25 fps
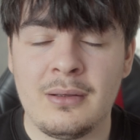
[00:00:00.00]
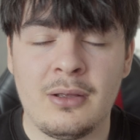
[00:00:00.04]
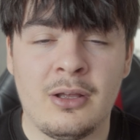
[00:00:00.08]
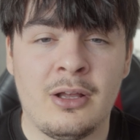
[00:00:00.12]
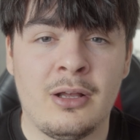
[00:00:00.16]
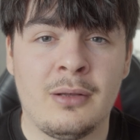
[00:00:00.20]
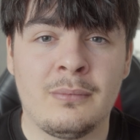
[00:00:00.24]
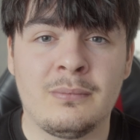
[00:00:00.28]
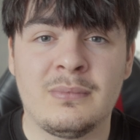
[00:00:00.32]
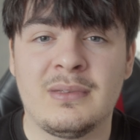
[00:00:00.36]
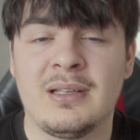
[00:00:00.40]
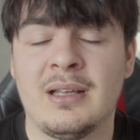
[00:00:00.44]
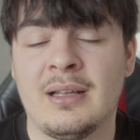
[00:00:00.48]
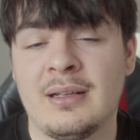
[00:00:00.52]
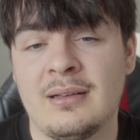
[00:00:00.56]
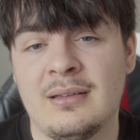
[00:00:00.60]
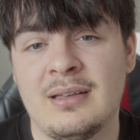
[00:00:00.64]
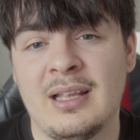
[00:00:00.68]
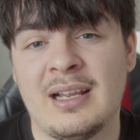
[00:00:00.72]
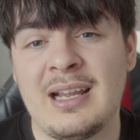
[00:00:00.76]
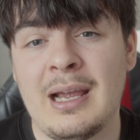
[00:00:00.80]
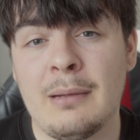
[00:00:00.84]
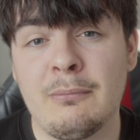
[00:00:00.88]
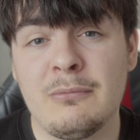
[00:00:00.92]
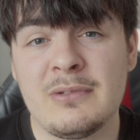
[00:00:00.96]

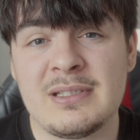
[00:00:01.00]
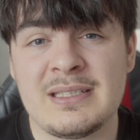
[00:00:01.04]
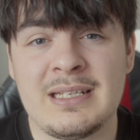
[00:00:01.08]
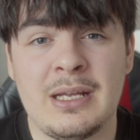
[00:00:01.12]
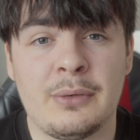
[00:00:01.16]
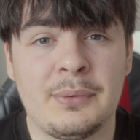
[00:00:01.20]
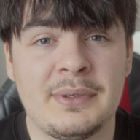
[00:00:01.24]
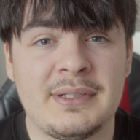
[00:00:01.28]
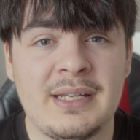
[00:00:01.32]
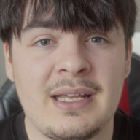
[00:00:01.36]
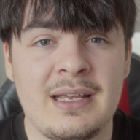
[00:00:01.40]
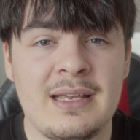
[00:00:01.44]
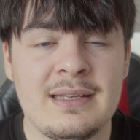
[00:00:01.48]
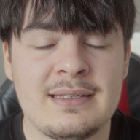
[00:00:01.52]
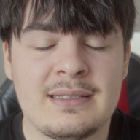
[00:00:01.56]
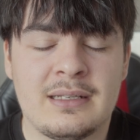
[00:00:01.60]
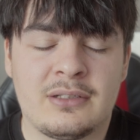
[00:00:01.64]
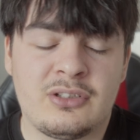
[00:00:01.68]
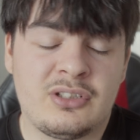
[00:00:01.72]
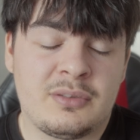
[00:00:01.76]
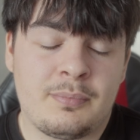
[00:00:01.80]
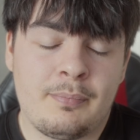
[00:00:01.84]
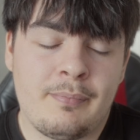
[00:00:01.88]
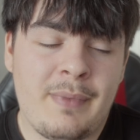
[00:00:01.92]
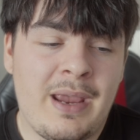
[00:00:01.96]
The cameras nowadays are
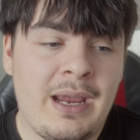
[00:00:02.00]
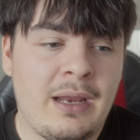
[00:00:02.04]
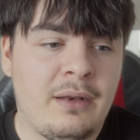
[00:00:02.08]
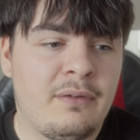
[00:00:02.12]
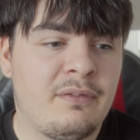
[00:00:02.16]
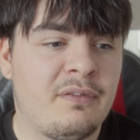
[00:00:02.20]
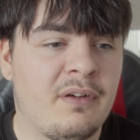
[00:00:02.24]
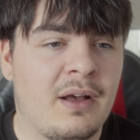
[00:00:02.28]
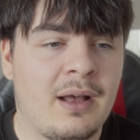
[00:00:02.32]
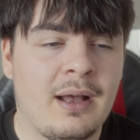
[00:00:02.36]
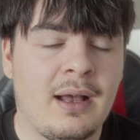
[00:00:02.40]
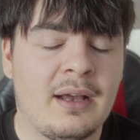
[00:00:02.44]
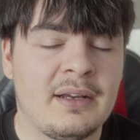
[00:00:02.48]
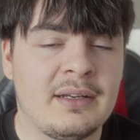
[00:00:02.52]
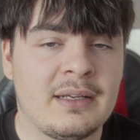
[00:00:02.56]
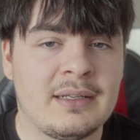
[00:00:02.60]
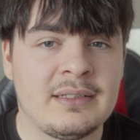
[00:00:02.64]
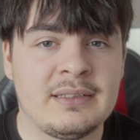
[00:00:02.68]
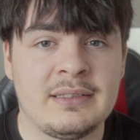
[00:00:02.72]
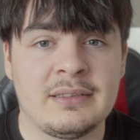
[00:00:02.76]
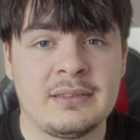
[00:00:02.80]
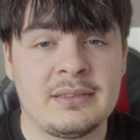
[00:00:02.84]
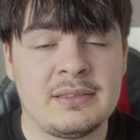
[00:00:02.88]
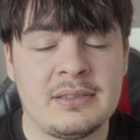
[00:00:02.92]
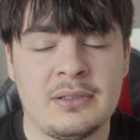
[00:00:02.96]
just made for high
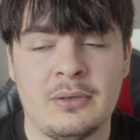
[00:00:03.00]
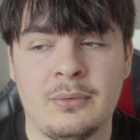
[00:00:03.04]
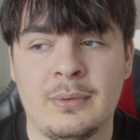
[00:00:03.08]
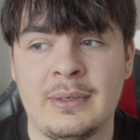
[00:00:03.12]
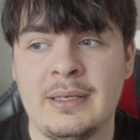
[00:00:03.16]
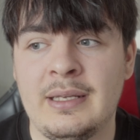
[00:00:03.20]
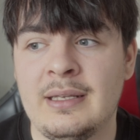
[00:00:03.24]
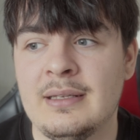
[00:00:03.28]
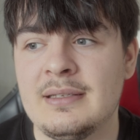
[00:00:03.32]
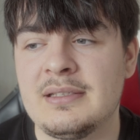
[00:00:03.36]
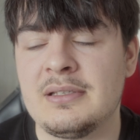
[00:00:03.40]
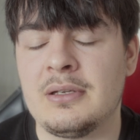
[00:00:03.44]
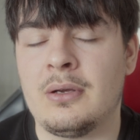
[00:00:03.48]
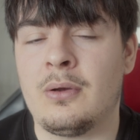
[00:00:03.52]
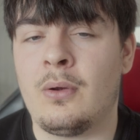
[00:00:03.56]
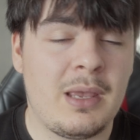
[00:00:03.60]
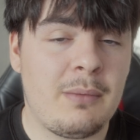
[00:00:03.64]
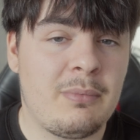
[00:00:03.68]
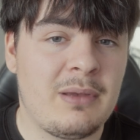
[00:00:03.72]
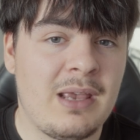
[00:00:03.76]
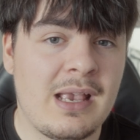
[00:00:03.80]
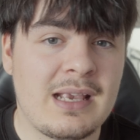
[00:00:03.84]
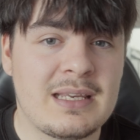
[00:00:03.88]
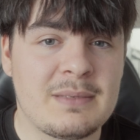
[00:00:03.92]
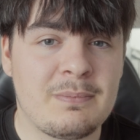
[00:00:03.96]
ISO in it, so
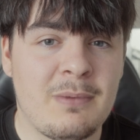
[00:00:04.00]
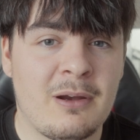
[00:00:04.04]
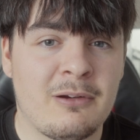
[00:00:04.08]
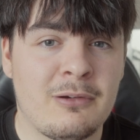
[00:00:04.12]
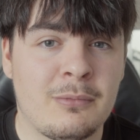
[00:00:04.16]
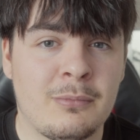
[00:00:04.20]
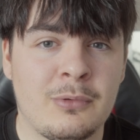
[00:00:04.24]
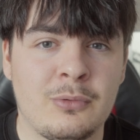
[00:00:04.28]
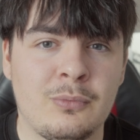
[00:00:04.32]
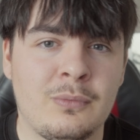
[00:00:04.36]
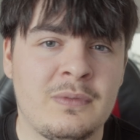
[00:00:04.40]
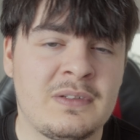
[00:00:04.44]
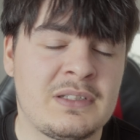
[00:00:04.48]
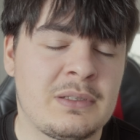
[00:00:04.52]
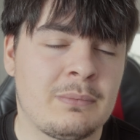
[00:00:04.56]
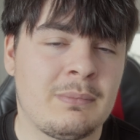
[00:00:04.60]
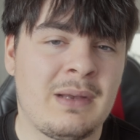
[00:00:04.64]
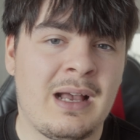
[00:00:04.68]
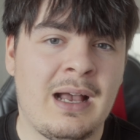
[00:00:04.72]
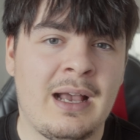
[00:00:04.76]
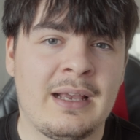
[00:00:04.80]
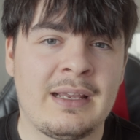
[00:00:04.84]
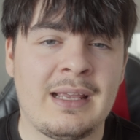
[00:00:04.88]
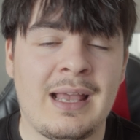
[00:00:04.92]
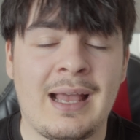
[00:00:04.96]
maybe experiment with some
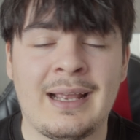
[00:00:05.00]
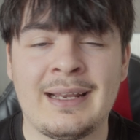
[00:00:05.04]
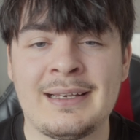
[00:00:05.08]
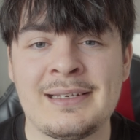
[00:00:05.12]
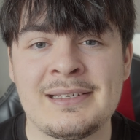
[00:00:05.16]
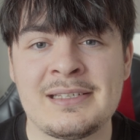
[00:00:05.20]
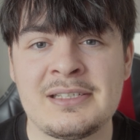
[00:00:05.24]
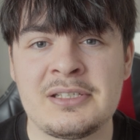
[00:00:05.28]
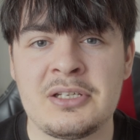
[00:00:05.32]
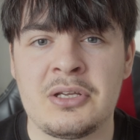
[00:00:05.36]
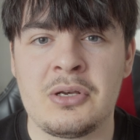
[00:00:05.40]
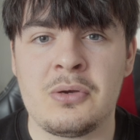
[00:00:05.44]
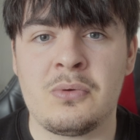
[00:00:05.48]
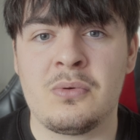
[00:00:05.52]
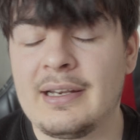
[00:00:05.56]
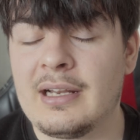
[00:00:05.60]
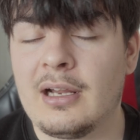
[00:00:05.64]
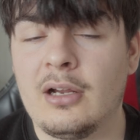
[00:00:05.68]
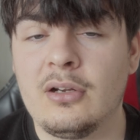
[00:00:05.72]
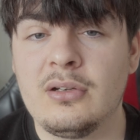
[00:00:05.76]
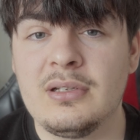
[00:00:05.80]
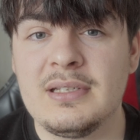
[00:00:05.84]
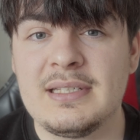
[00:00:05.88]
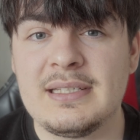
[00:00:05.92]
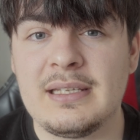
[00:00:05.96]
high ISO. And
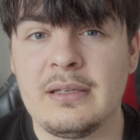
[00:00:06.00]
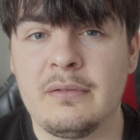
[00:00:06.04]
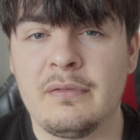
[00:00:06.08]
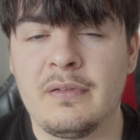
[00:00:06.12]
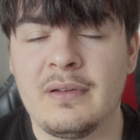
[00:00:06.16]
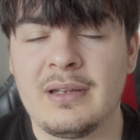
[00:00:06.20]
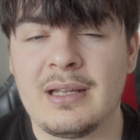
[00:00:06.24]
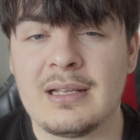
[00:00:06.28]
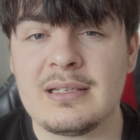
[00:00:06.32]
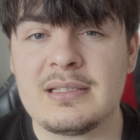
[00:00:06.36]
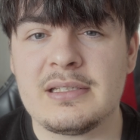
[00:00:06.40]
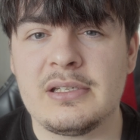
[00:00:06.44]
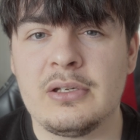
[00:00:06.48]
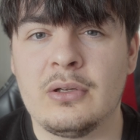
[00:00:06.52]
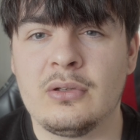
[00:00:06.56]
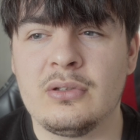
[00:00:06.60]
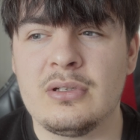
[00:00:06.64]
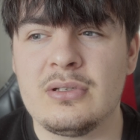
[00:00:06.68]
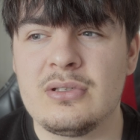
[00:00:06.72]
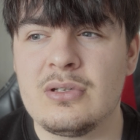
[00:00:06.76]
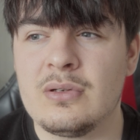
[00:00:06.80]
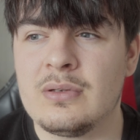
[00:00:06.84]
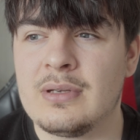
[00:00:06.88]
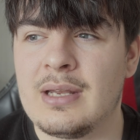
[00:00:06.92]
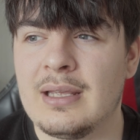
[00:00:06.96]
I honestly think that's the only
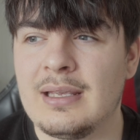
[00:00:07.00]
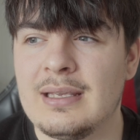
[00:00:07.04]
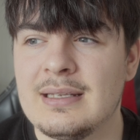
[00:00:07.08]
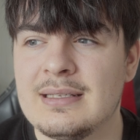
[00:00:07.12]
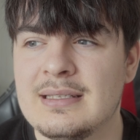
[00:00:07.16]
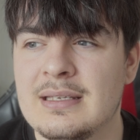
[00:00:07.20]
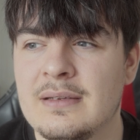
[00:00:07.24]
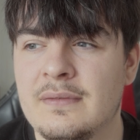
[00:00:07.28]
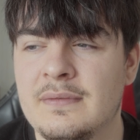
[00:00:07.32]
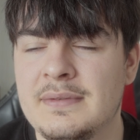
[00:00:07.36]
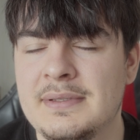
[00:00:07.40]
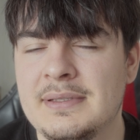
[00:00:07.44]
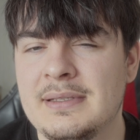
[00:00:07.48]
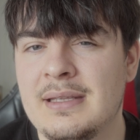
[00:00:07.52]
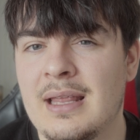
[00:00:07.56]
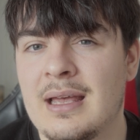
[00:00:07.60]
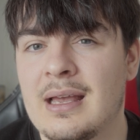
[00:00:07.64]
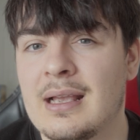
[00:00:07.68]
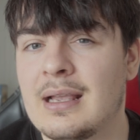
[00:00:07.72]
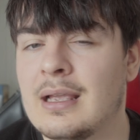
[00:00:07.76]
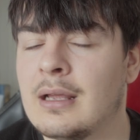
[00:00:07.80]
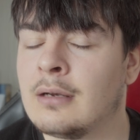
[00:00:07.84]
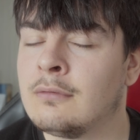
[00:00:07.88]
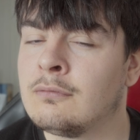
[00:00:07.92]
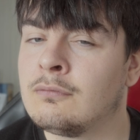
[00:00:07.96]
two negatives that
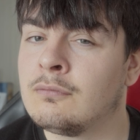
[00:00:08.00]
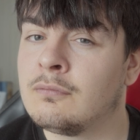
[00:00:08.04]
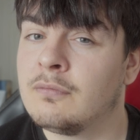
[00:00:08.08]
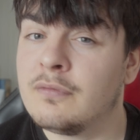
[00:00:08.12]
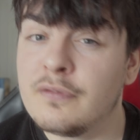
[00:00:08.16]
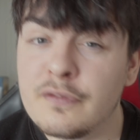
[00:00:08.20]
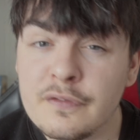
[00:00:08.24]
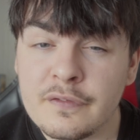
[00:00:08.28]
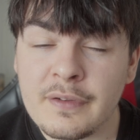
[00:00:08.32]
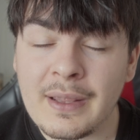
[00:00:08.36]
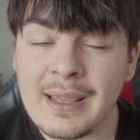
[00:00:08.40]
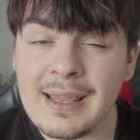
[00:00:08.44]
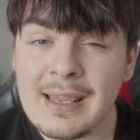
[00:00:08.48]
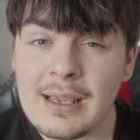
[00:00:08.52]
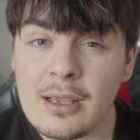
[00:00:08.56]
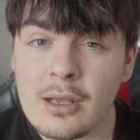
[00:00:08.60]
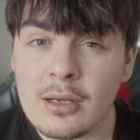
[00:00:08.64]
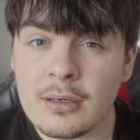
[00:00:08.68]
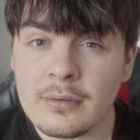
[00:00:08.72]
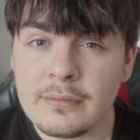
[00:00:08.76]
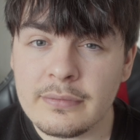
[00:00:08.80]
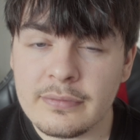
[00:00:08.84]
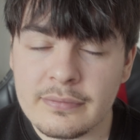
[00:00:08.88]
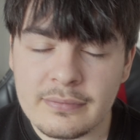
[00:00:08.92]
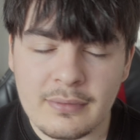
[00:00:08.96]
I can think
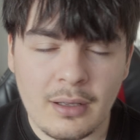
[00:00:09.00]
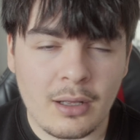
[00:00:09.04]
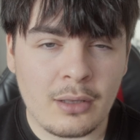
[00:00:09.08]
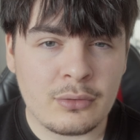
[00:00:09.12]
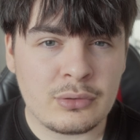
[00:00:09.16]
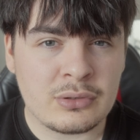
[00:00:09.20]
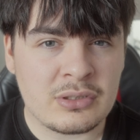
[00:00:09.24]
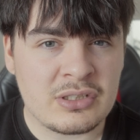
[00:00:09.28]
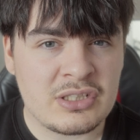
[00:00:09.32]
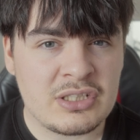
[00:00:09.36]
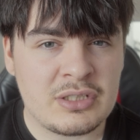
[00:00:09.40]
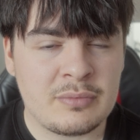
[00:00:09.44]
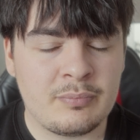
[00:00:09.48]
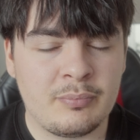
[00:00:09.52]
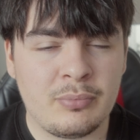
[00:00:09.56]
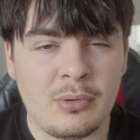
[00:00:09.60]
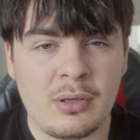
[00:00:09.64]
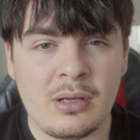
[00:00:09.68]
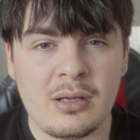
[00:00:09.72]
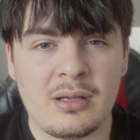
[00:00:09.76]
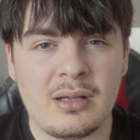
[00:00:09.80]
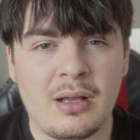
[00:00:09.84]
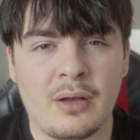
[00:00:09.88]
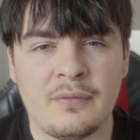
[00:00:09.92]
of on the spot.